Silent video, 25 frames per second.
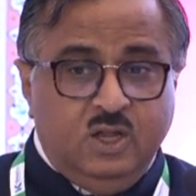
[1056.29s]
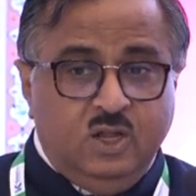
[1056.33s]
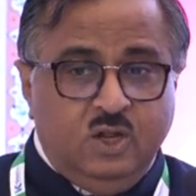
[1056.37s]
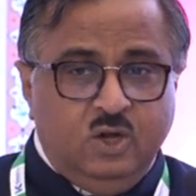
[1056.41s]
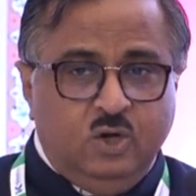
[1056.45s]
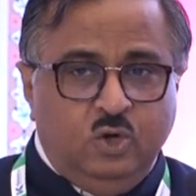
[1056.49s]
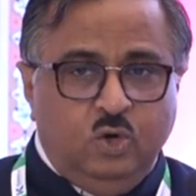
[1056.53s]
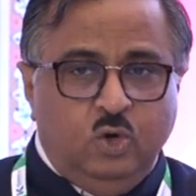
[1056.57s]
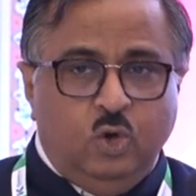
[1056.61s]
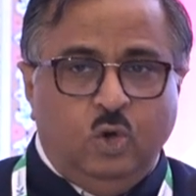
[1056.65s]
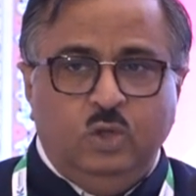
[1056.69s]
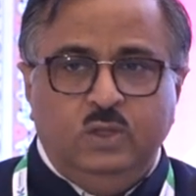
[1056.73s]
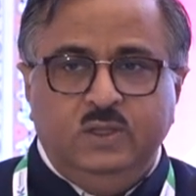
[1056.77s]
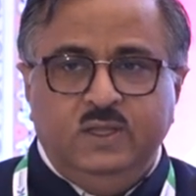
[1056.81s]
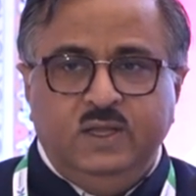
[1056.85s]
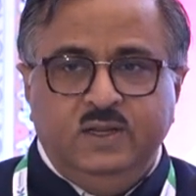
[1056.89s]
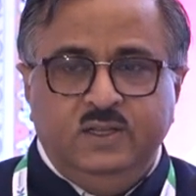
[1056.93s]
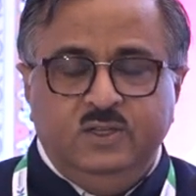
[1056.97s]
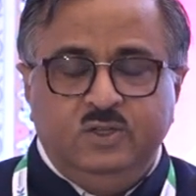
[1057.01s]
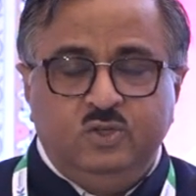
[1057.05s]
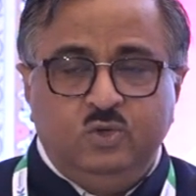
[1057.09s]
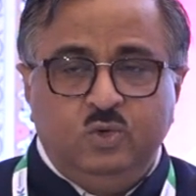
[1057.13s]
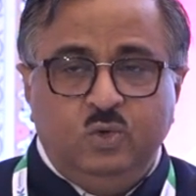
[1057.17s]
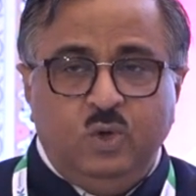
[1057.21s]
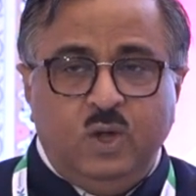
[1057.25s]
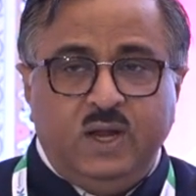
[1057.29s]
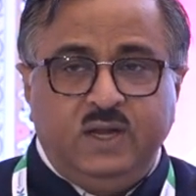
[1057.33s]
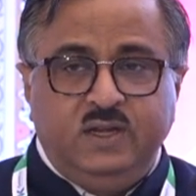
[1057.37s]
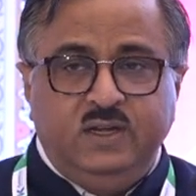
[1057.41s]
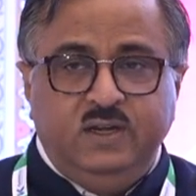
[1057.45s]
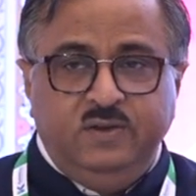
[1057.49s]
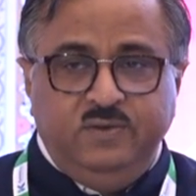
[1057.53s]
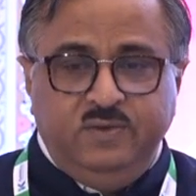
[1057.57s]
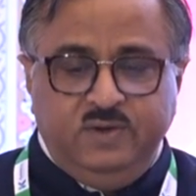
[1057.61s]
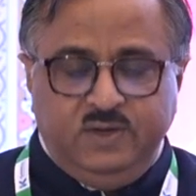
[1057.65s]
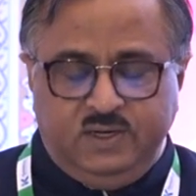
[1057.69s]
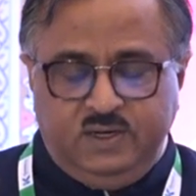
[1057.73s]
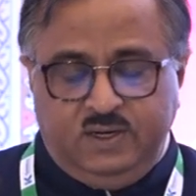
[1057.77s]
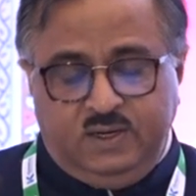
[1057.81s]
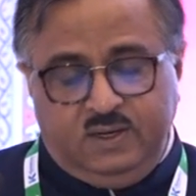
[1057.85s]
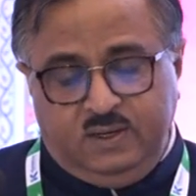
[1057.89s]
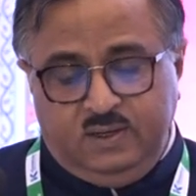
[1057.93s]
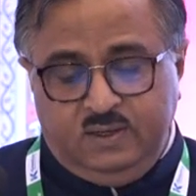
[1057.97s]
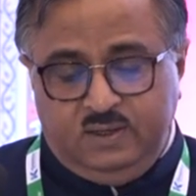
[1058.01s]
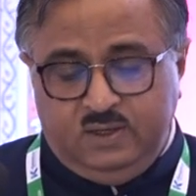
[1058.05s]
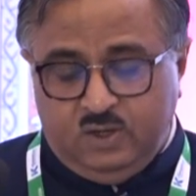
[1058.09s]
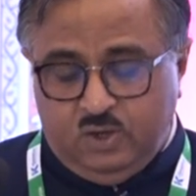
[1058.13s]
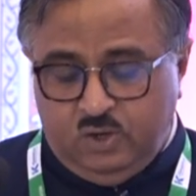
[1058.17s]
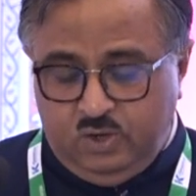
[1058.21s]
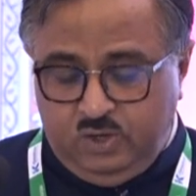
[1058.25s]
No, there is no activity,
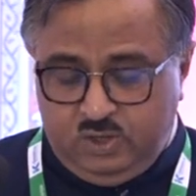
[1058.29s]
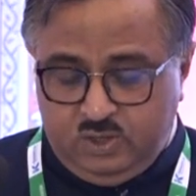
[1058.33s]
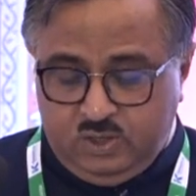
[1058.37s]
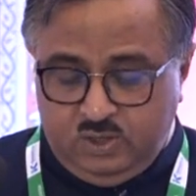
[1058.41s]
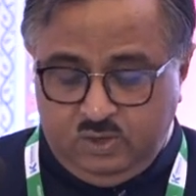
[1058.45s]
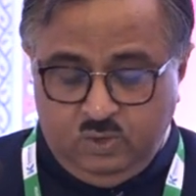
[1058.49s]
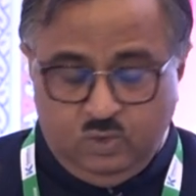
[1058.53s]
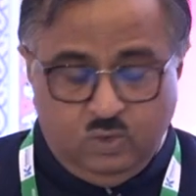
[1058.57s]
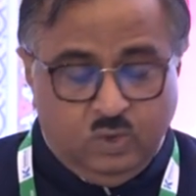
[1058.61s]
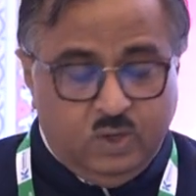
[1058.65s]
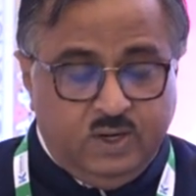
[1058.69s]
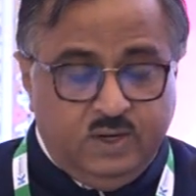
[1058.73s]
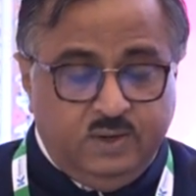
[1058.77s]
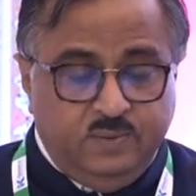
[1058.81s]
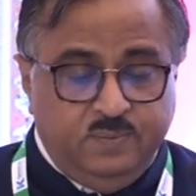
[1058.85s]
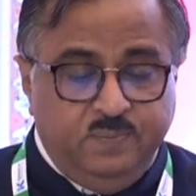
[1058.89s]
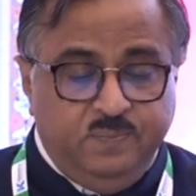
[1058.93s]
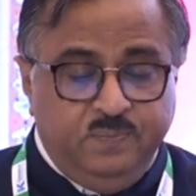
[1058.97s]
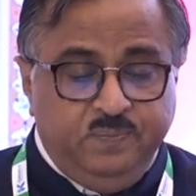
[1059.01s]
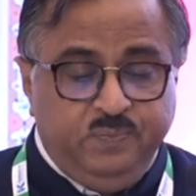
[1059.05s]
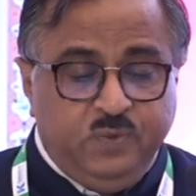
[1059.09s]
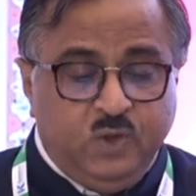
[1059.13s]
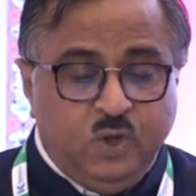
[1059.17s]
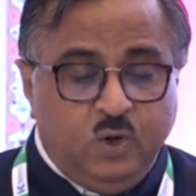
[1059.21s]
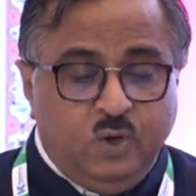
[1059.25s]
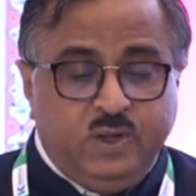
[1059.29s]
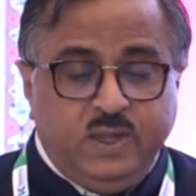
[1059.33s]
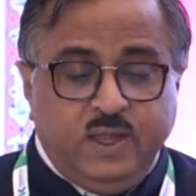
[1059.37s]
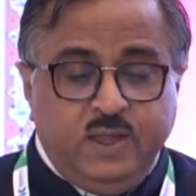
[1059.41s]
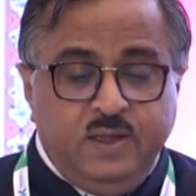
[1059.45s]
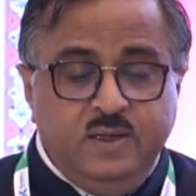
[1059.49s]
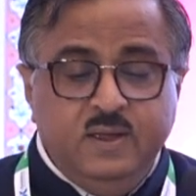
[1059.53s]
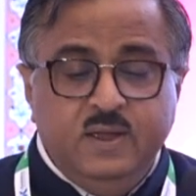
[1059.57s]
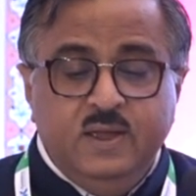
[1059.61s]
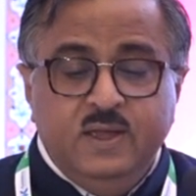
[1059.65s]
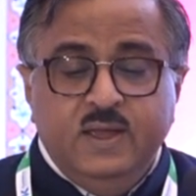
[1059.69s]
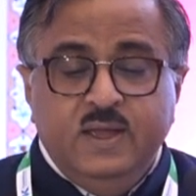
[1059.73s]
now you can go ahead. Okay?